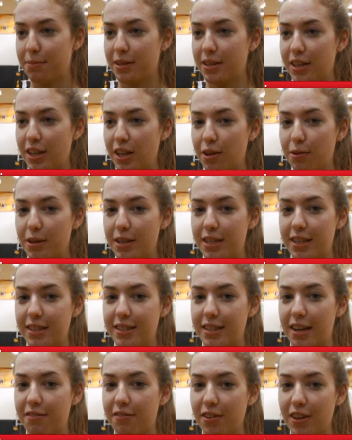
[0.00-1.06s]
Purdue, which
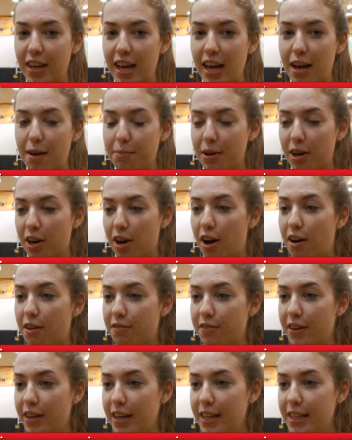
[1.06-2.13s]
has definitely helped our
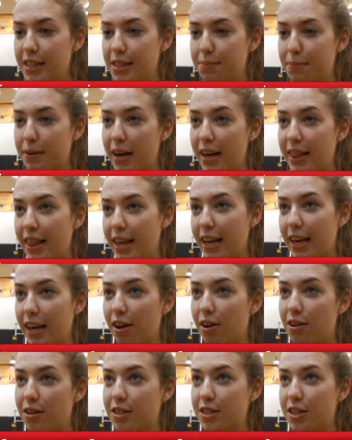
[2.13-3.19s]
confidence, but I think it
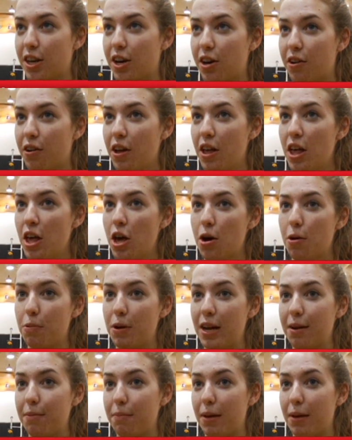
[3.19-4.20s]
also we need to